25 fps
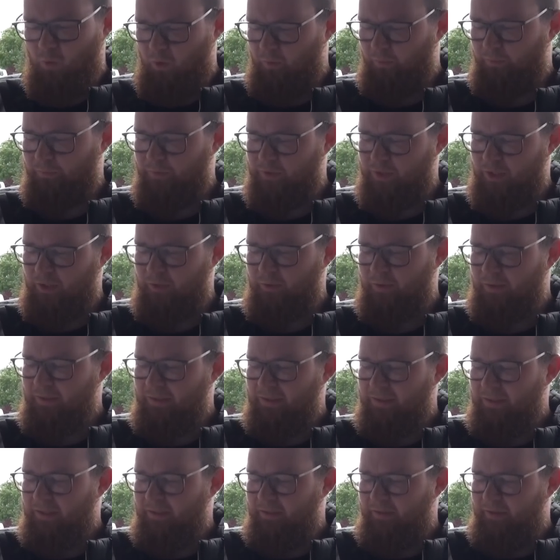want. So
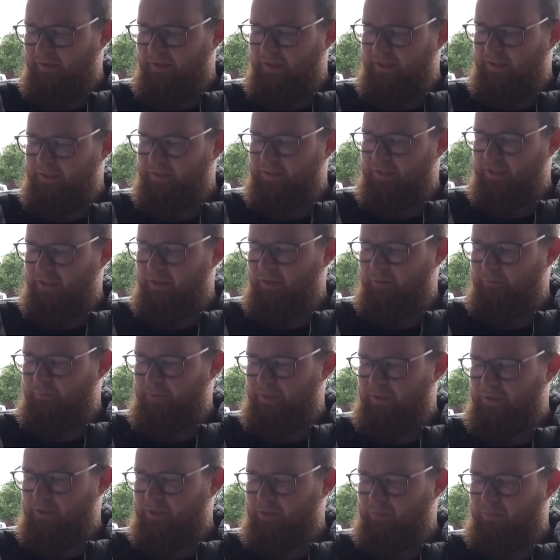these have
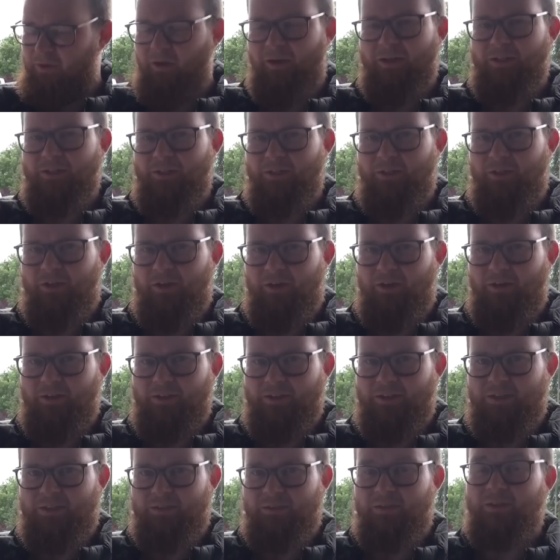been supplied to the
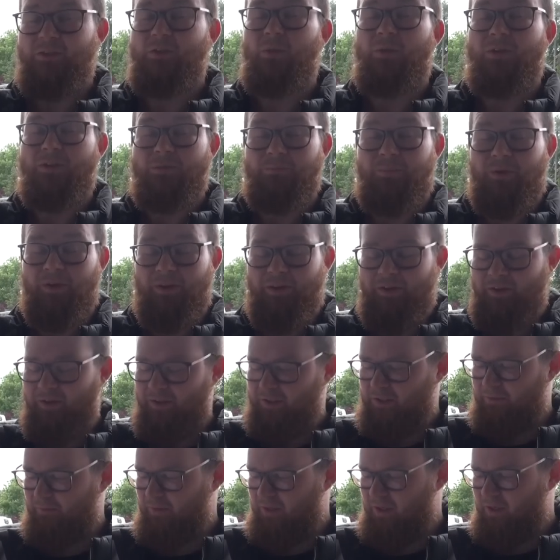guys, to us by the
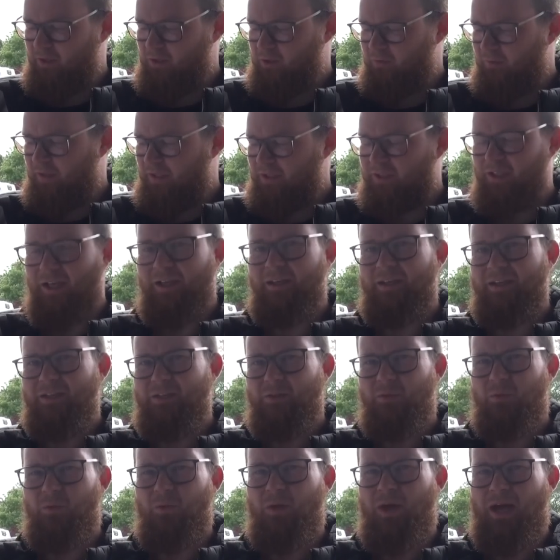guys at Reluctor Rings, and
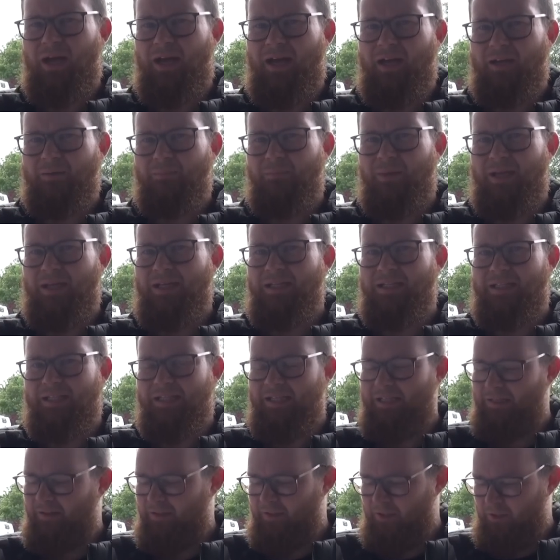these are all handmade
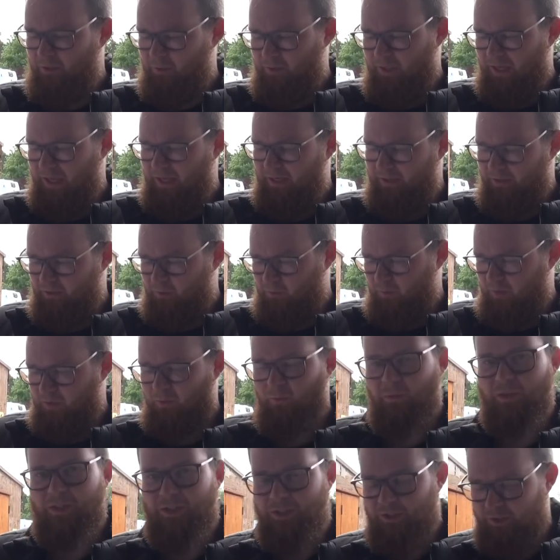in the UK as well,
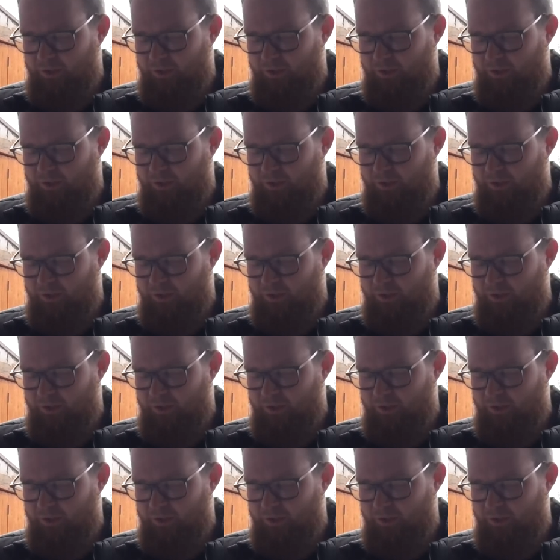which